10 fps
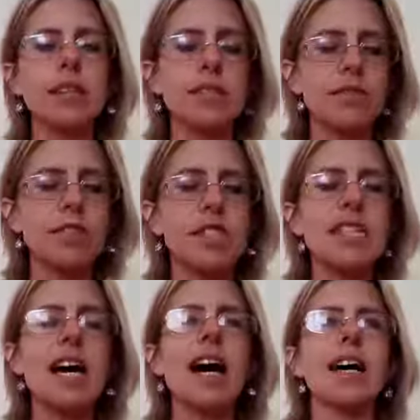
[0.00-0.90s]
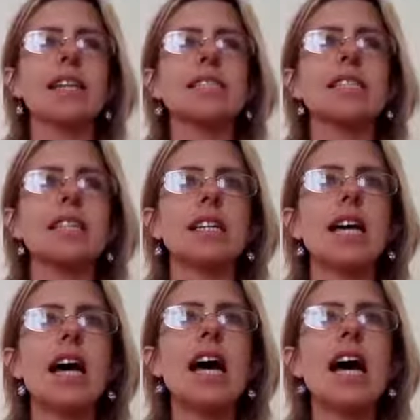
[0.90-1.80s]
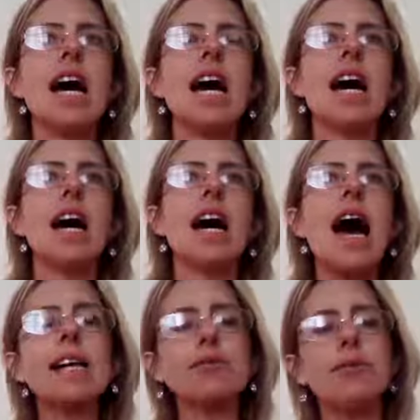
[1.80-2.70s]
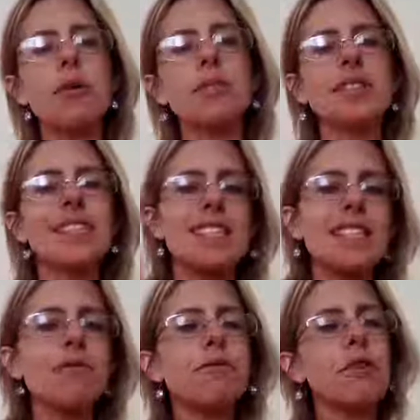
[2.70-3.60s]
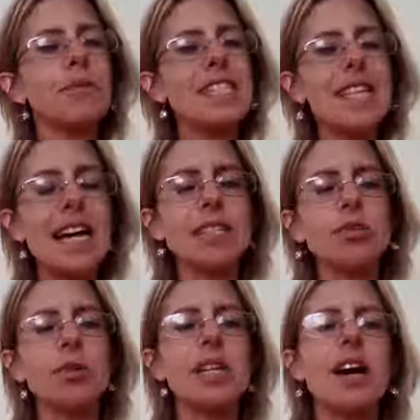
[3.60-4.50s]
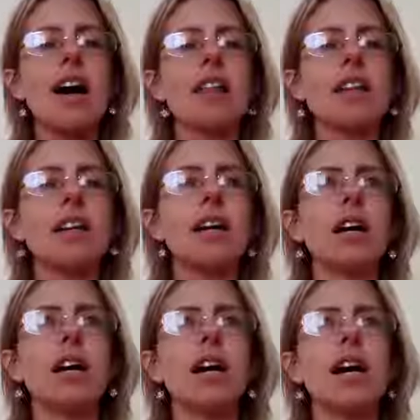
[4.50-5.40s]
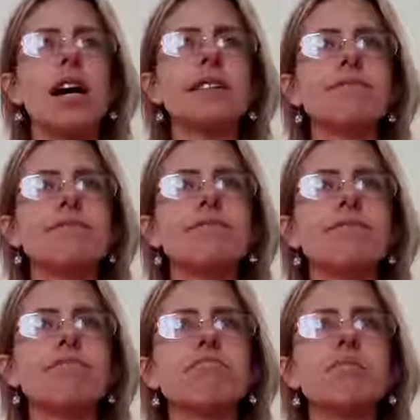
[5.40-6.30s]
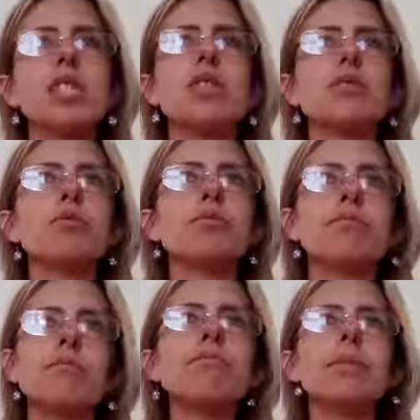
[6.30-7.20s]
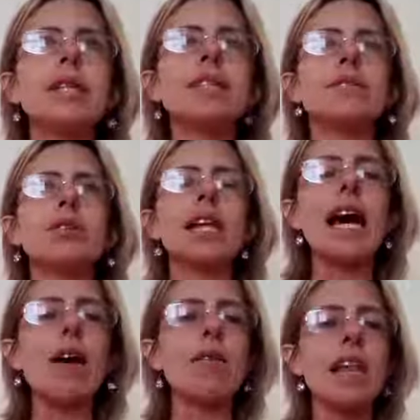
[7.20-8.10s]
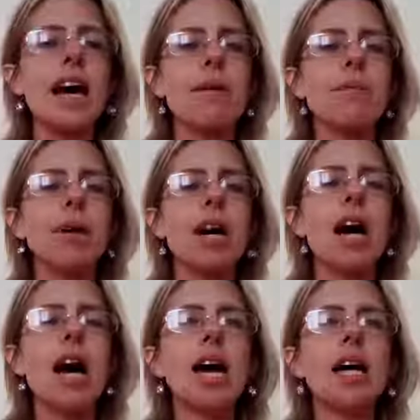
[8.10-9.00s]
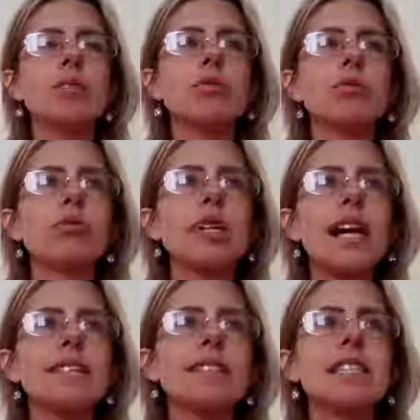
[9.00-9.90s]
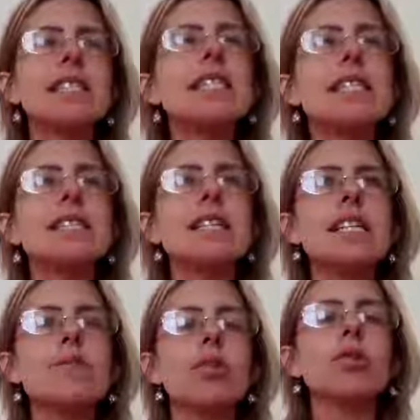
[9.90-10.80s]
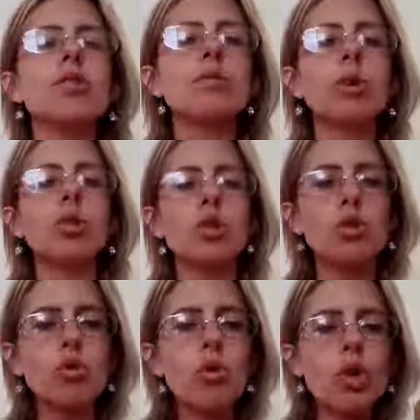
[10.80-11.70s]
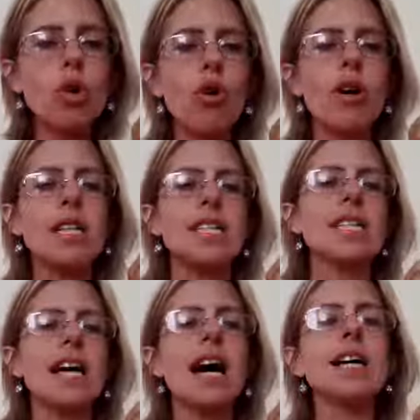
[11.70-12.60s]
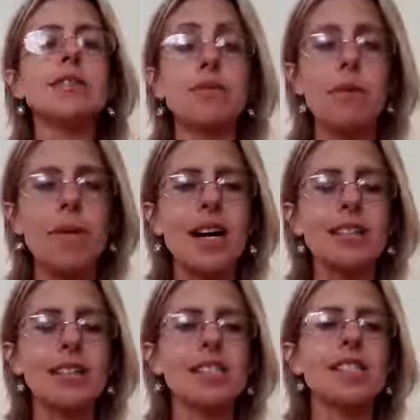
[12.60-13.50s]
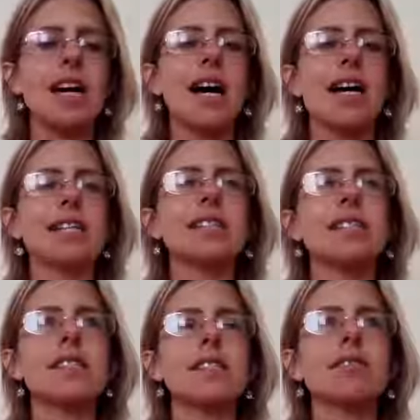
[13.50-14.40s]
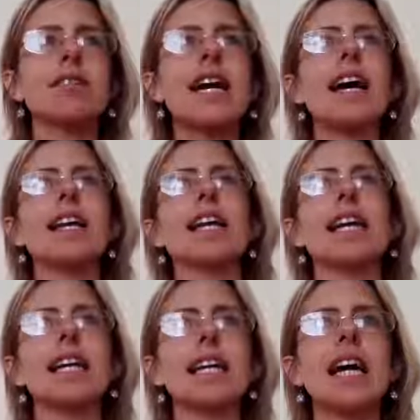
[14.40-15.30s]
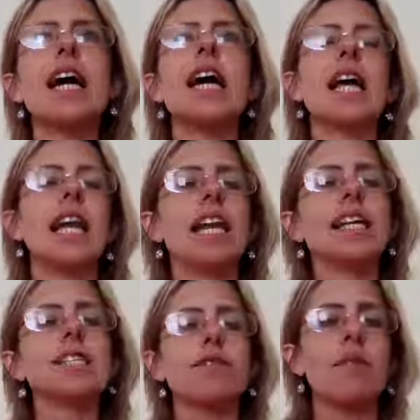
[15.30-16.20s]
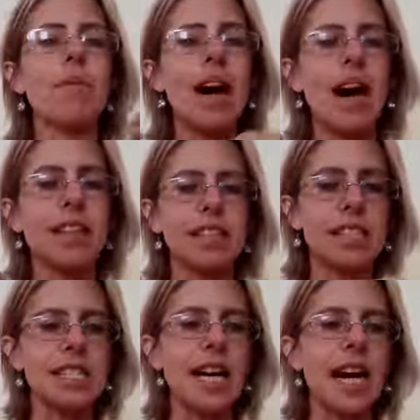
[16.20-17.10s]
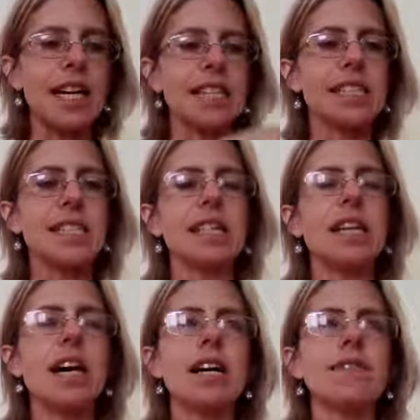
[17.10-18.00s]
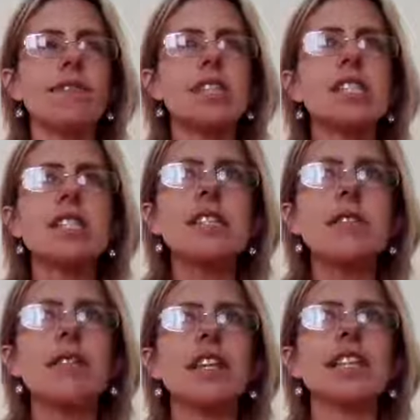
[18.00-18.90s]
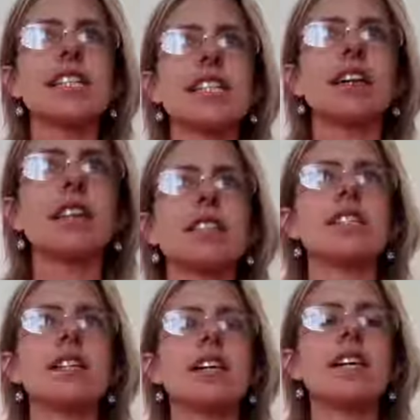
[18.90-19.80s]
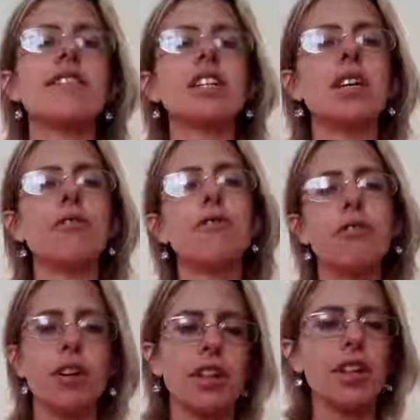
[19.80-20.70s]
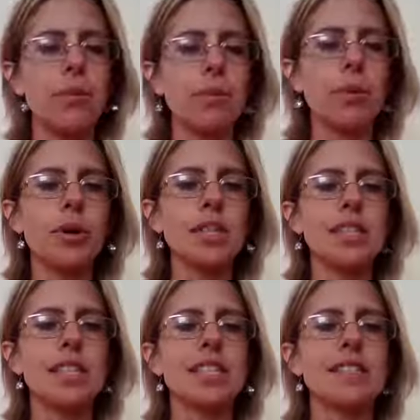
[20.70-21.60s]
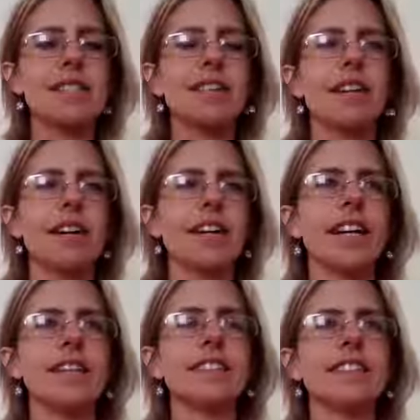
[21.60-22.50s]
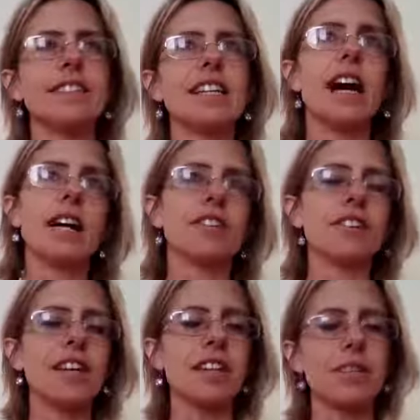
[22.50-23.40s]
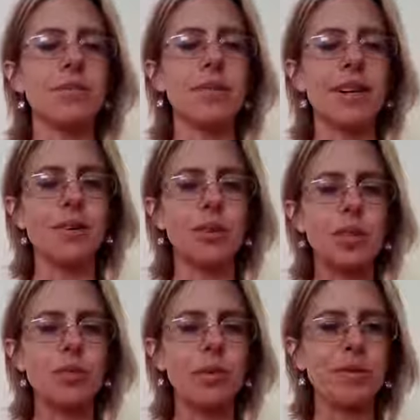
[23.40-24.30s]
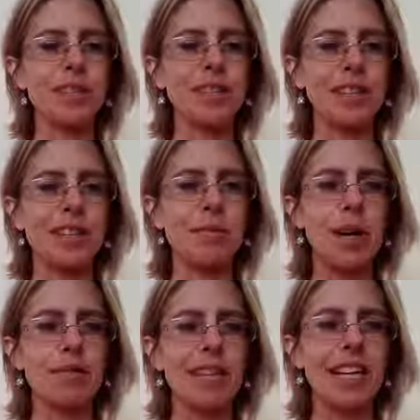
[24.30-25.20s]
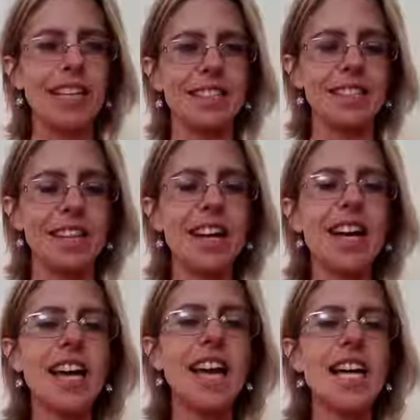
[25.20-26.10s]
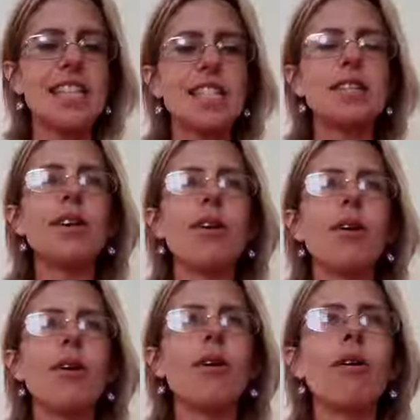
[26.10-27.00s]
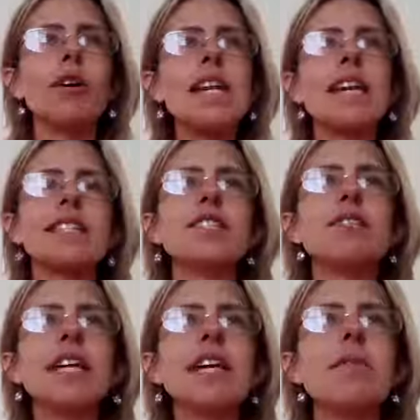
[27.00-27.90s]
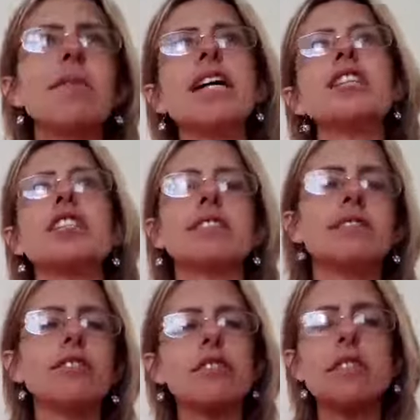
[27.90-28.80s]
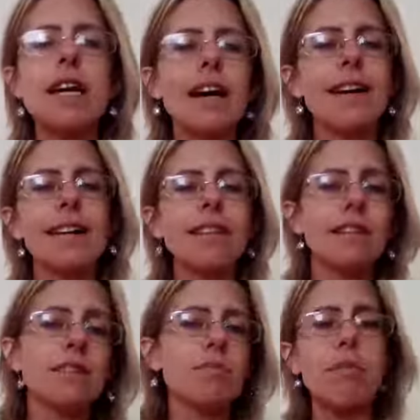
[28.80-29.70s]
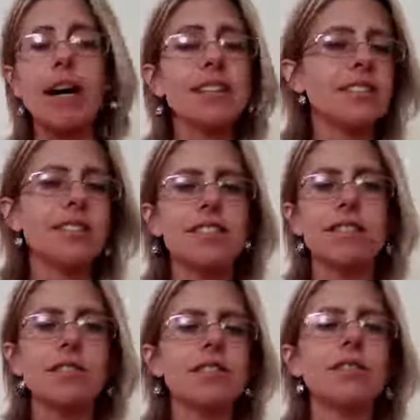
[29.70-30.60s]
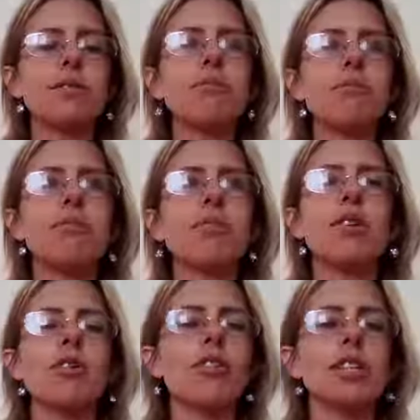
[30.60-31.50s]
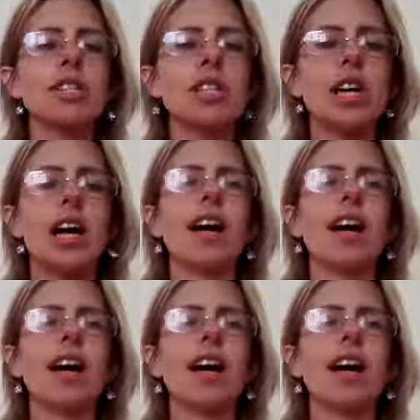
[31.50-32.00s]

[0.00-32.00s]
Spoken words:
parts of the site and from a site to another, to allow them to get as easy as possible to your site from other sites, so getting links from other sites, and this is something that's got even a further importance regarding the algorithm, which we will talk about later. So yes, you can imagine those tiny spiders or crawlers